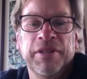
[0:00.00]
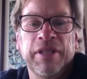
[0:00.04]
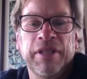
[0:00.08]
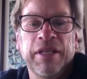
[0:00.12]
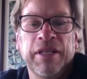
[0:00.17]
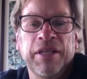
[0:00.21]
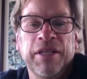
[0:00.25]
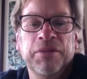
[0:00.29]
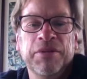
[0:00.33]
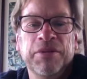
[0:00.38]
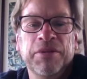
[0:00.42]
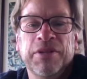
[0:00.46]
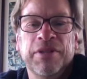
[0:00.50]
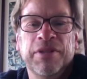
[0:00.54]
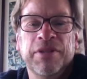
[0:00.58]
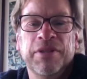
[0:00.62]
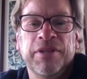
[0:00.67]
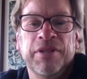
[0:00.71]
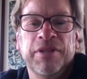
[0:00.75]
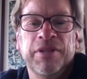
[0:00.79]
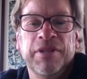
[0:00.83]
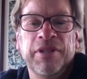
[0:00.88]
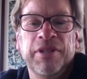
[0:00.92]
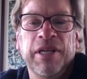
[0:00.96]
It
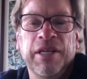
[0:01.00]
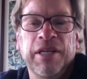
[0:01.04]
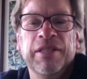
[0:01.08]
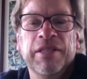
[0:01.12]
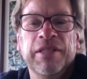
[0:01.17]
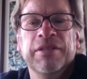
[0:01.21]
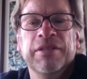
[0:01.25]
was, yeah.